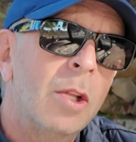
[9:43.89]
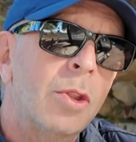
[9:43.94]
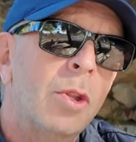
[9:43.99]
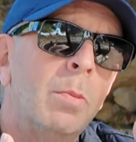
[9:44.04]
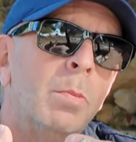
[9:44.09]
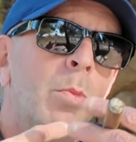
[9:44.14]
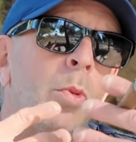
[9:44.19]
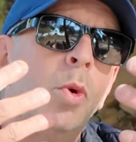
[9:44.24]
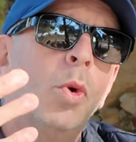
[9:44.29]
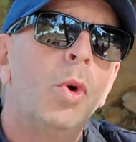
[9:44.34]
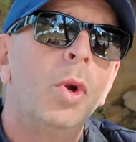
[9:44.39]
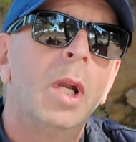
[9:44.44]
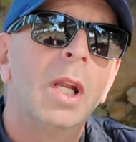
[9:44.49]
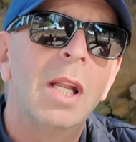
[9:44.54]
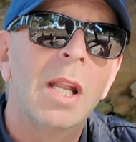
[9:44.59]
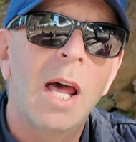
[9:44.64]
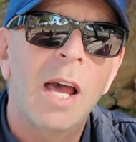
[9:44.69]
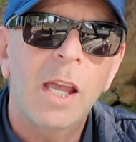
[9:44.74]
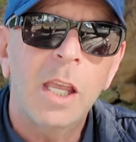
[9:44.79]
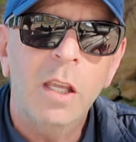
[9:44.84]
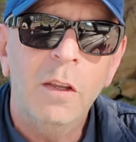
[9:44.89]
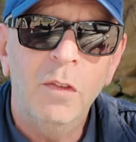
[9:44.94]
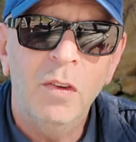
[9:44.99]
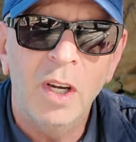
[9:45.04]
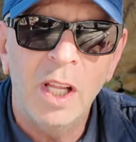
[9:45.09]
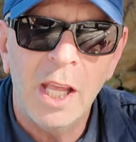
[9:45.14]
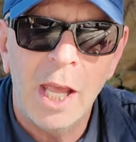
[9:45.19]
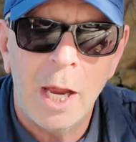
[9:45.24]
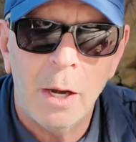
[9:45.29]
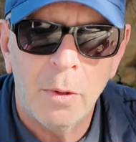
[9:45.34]
the more
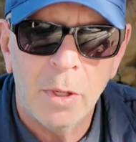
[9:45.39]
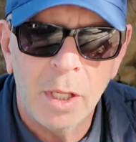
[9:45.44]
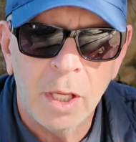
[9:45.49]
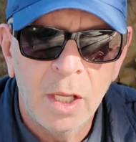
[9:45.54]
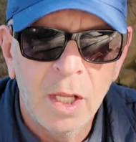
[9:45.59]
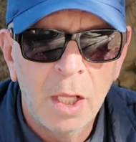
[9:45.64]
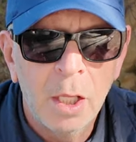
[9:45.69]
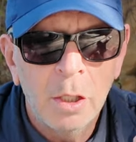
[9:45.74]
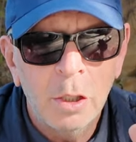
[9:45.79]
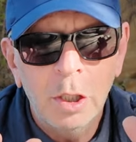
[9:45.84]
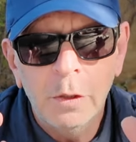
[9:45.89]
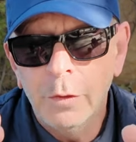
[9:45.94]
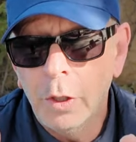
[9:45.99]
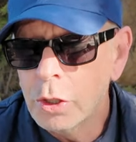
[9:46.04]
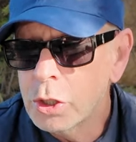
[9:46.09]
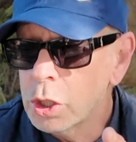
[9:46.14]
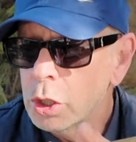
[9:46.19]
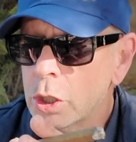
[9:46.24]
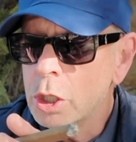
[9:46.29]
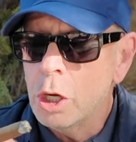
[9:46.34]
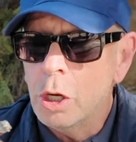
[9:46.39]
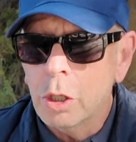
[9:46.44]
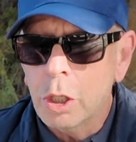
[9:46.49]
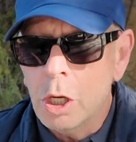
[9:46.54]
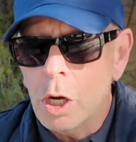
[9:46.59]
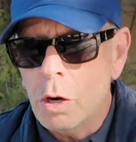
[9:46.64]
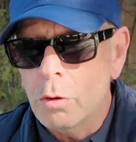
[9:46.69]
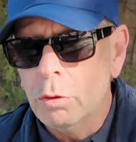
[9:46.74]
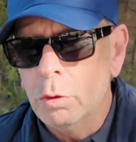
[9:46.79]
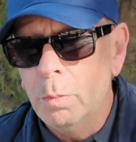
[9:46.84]
lively area. You've also got
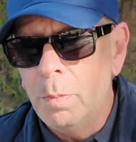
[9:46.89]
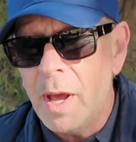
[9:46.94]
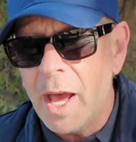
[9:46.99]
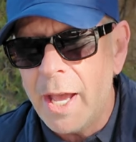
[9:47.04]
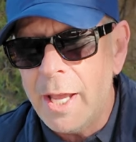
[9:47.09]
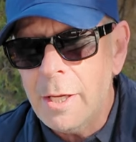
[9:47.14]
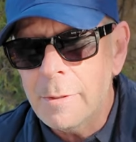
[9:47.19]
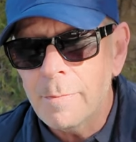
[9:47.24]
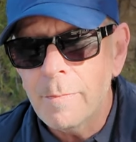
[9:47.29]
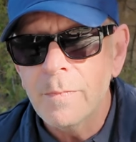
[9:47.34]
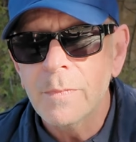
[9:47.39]
Coral Bay,